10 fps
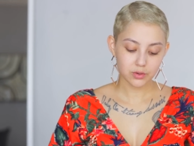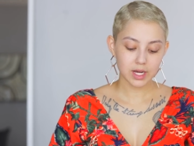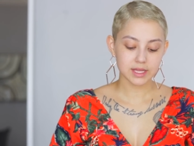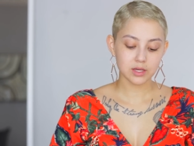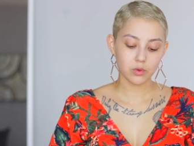
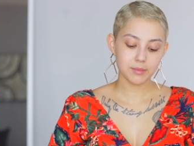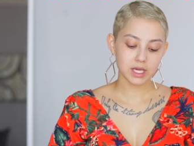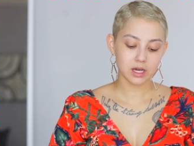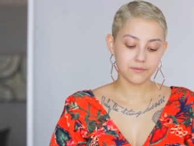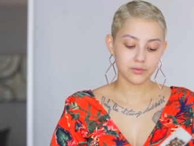I think we
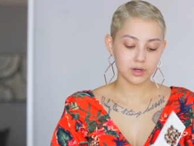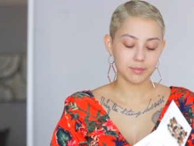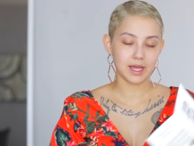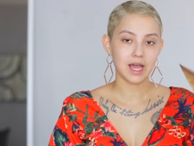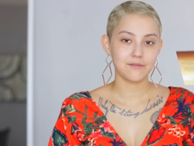make up for it
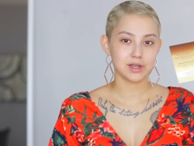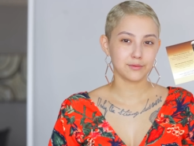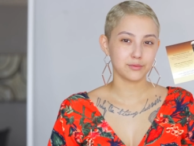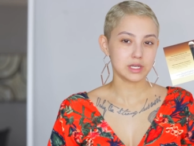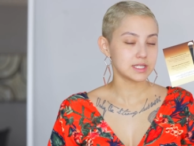by having a
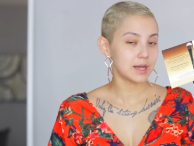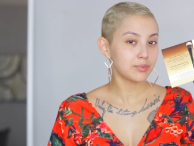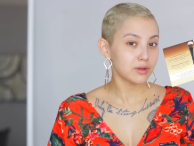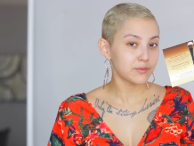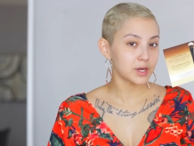free
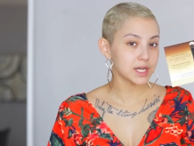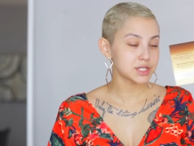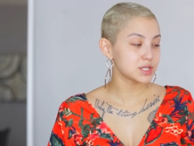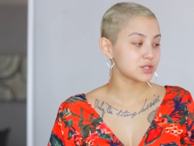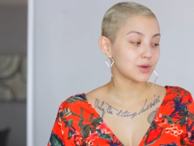sample of
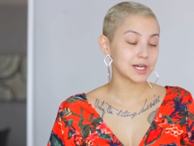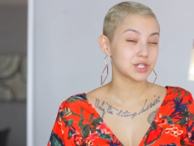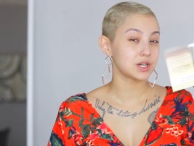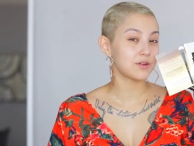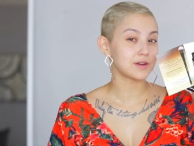foundation, so
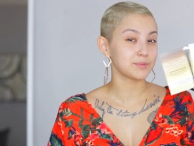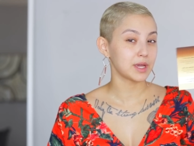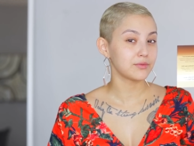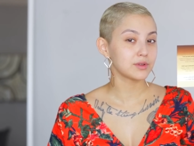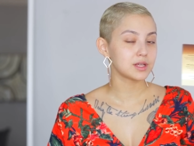actually you have to
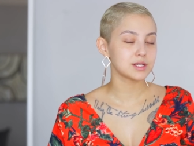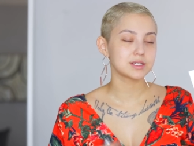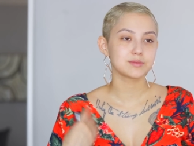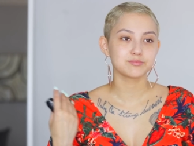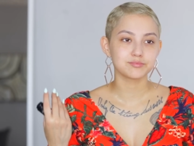pay for
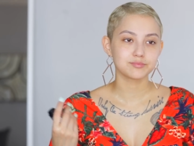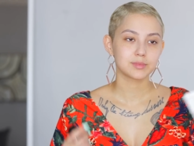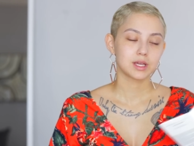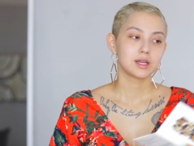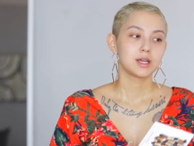this.
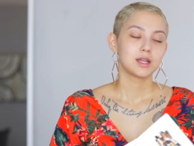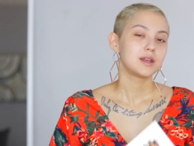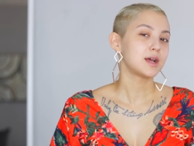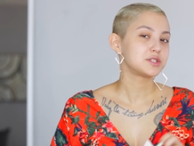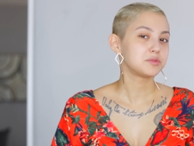
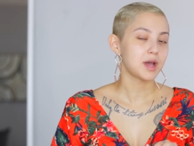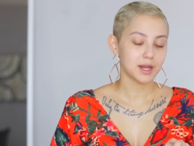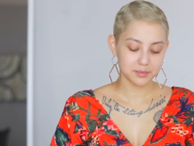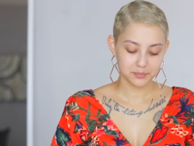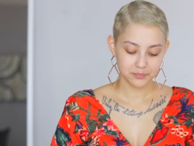Not too bad.